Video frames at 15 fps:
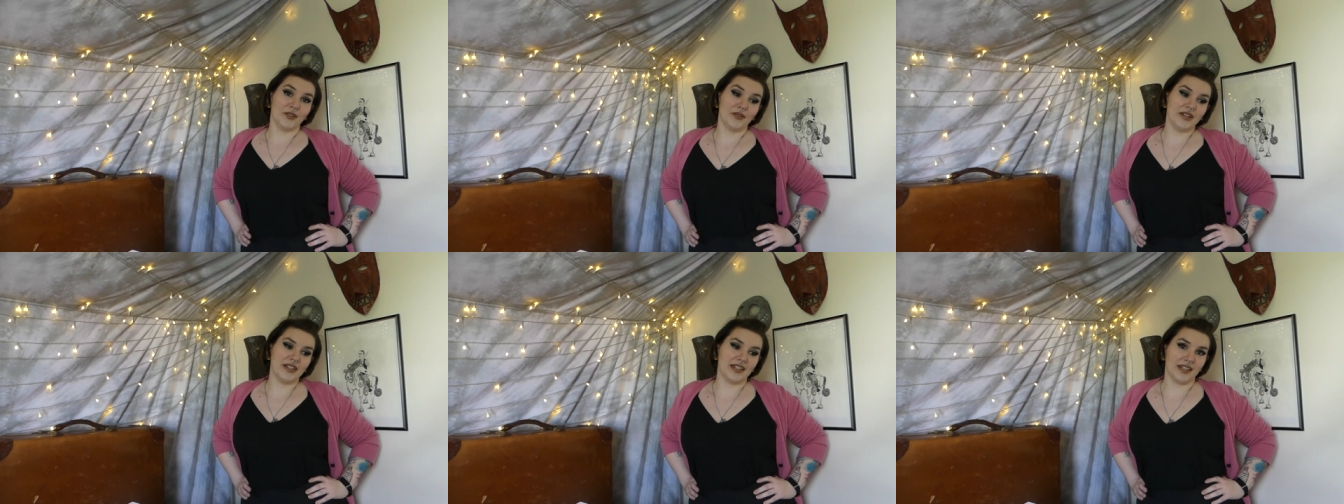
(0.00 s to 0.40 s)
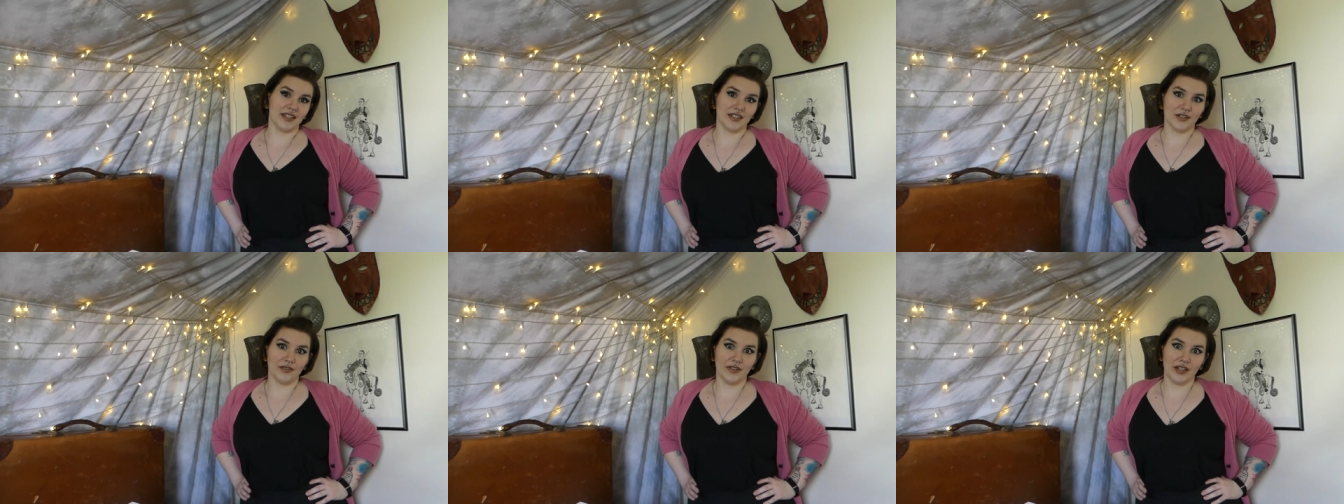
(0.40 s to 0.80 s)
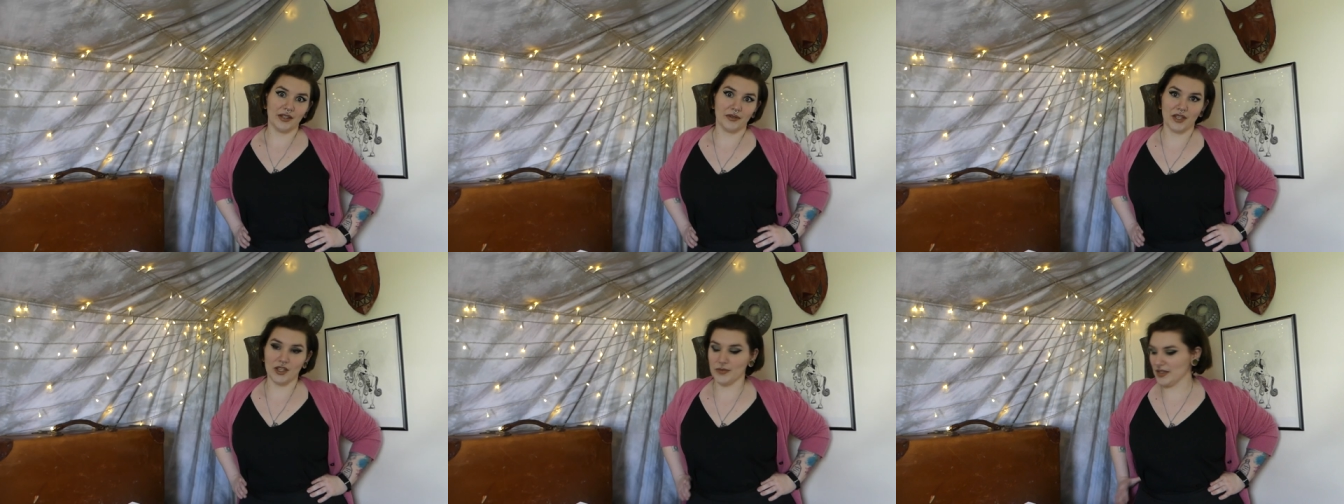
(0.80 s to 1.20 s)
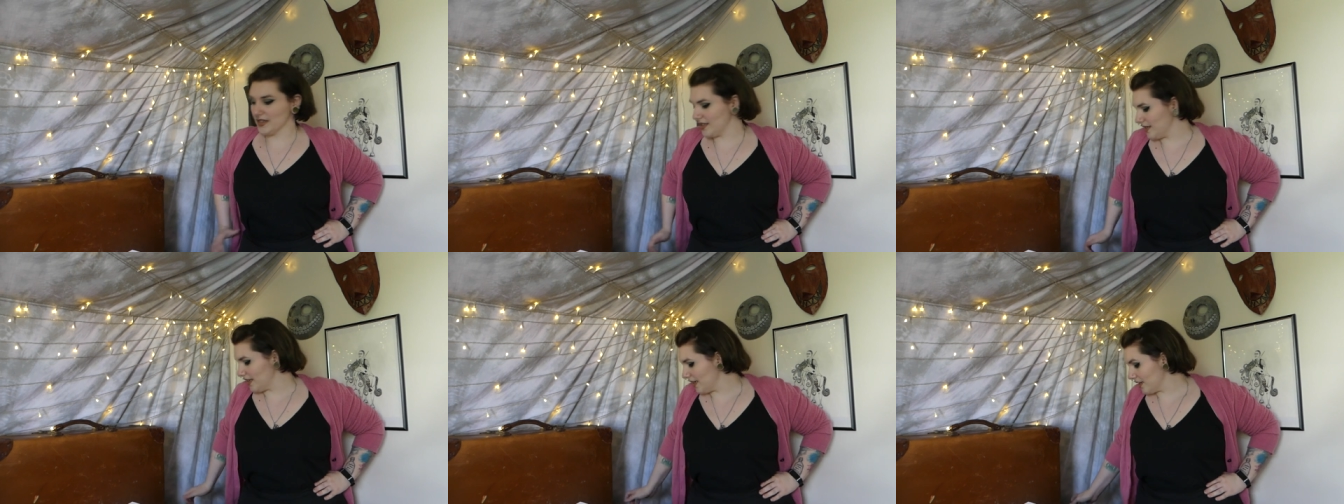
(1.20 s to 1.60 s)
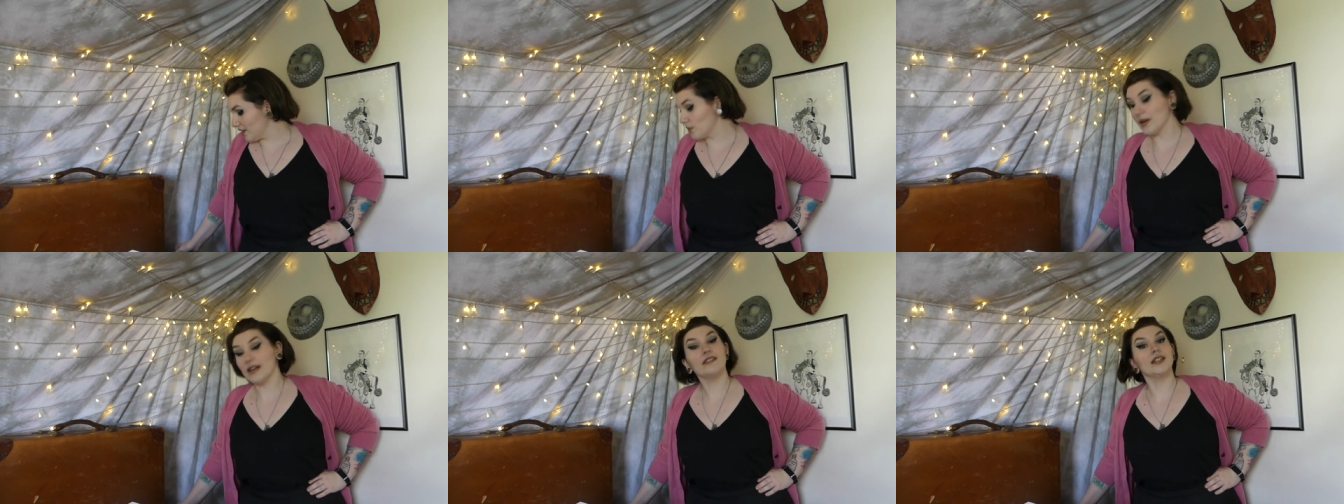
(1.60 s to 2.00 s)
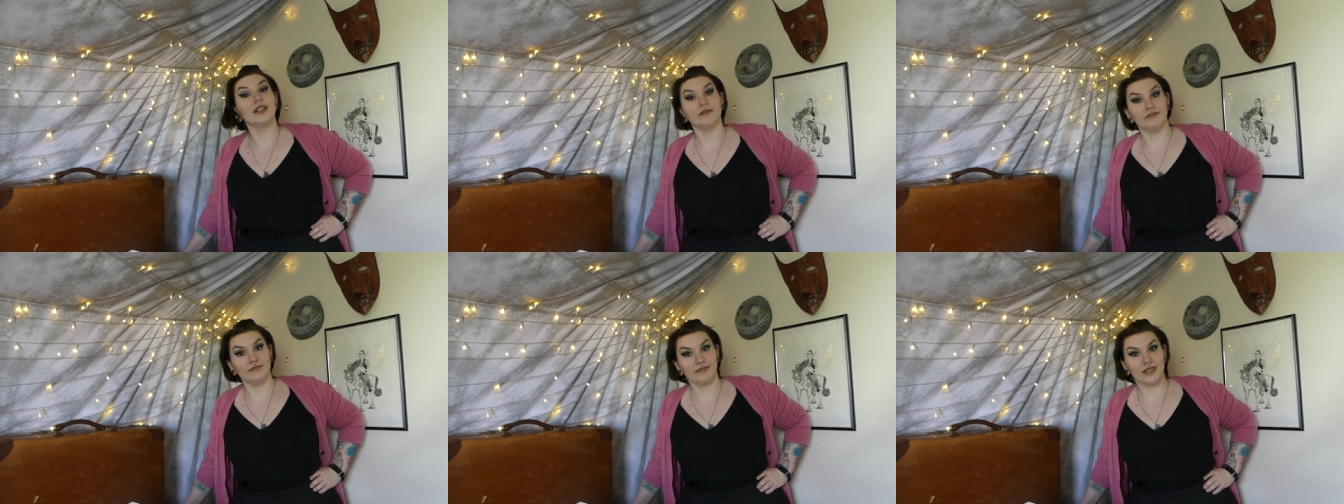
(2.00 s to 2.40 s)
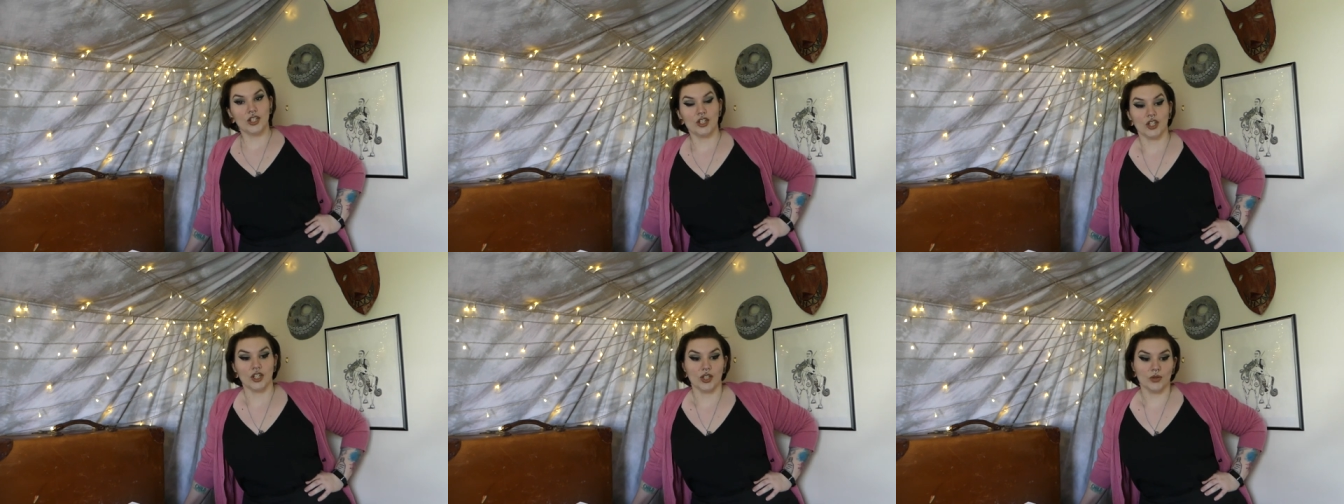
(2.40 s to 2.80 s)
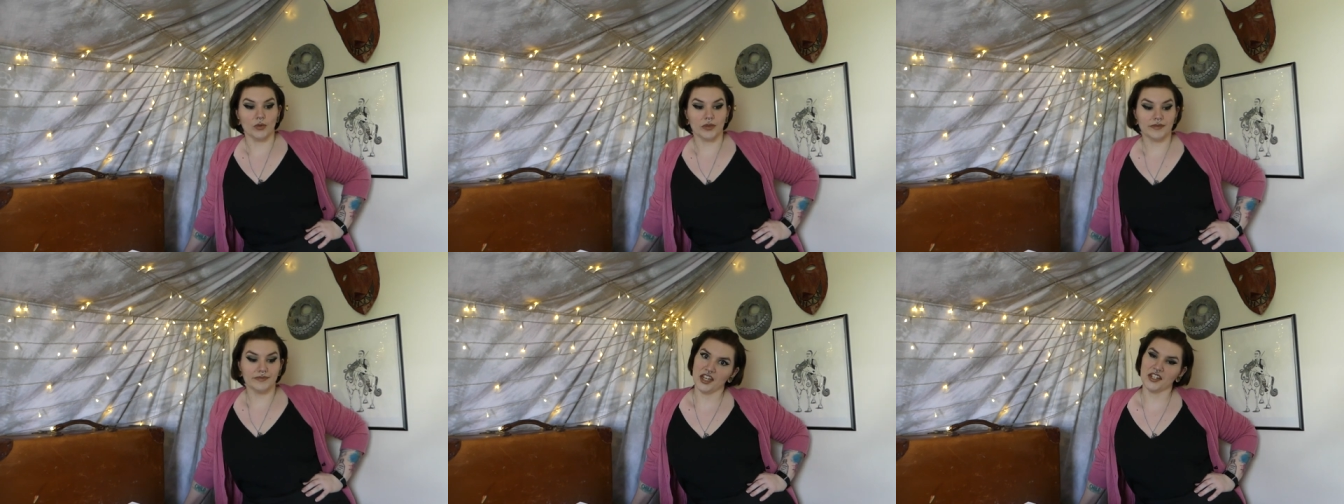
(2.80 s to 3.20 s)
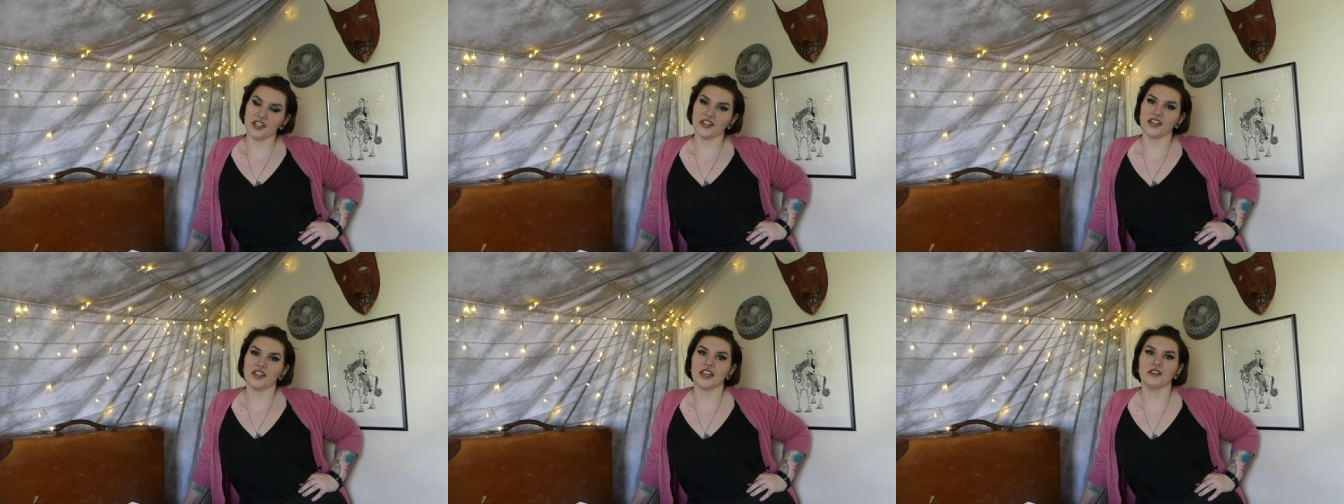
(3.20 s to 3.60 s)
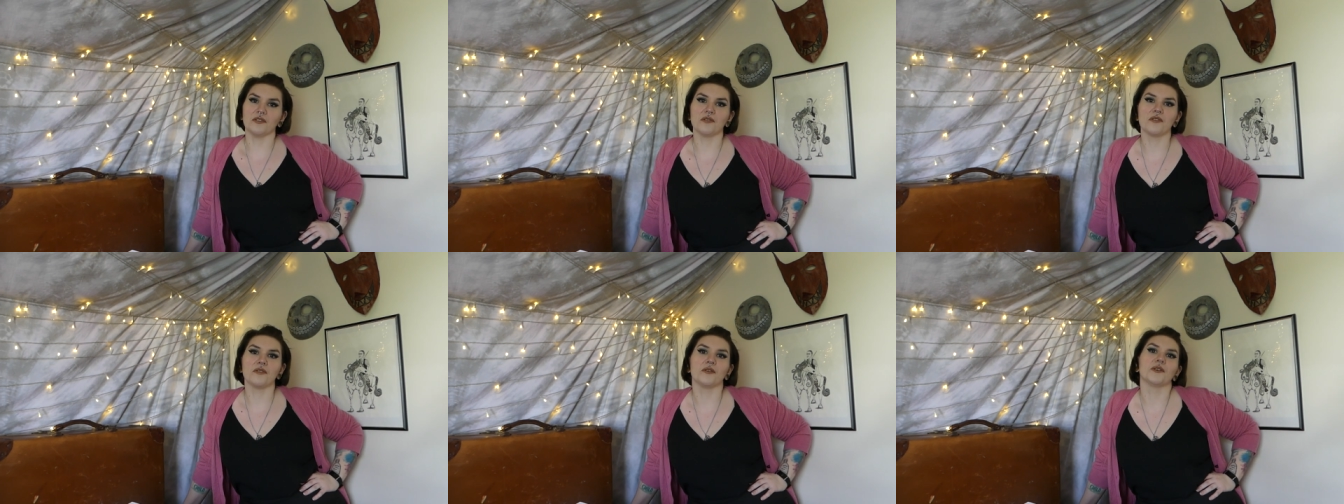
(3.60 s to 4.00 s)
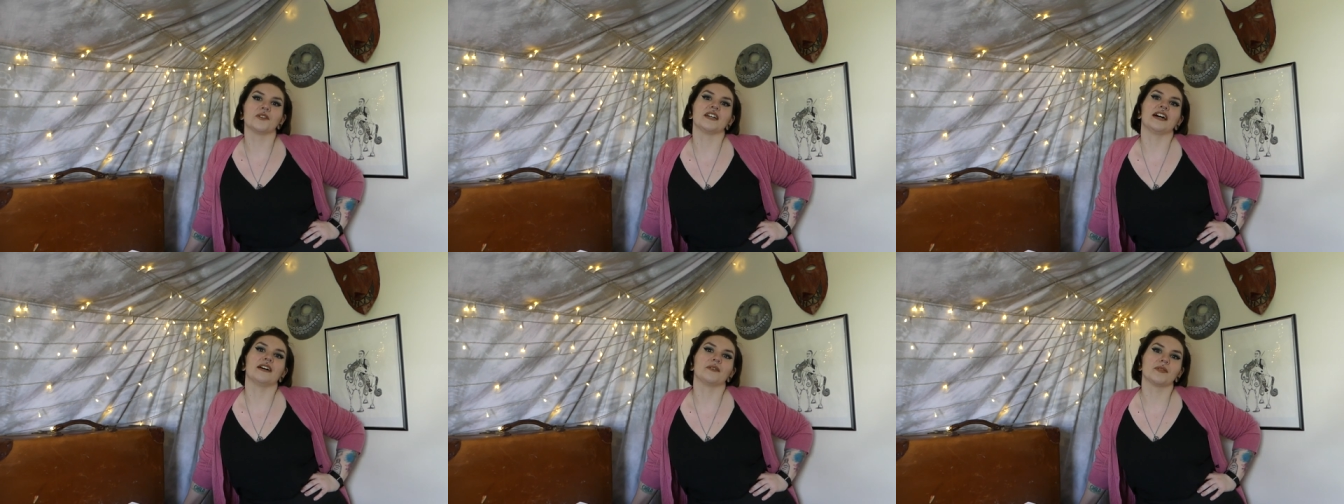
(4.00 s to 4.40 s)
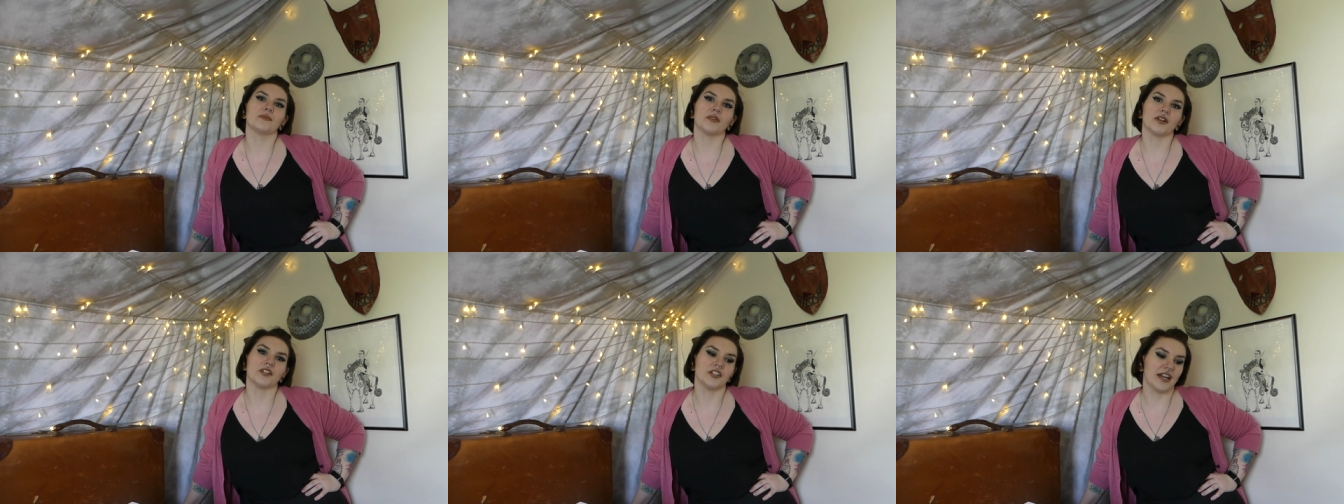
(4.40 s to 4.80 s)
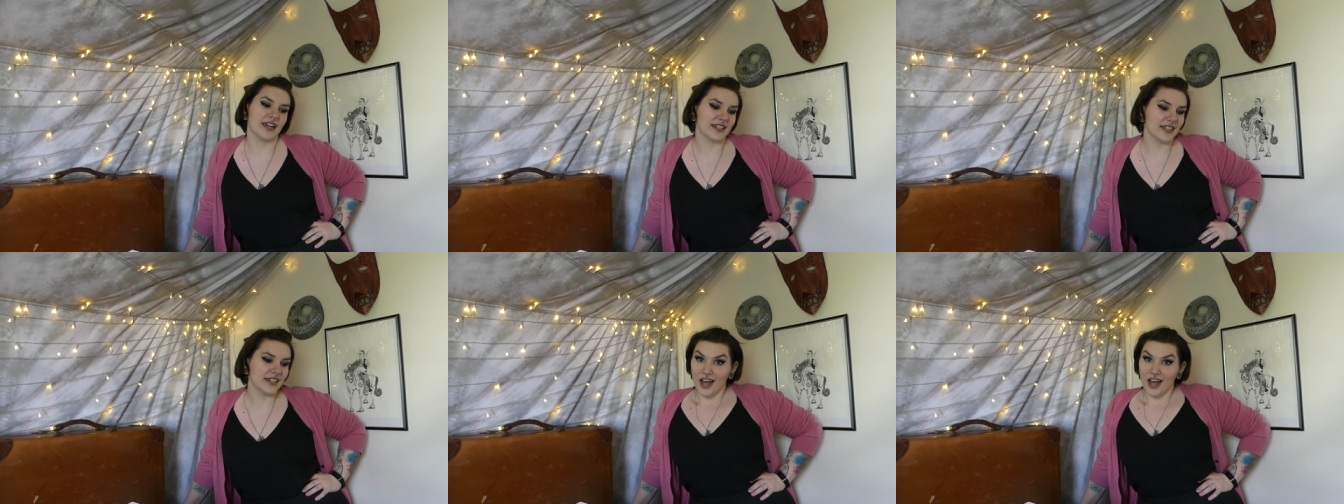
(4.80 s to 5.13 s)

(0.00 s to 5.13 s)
greetings fellow humans, and welcome to another ill thought out project.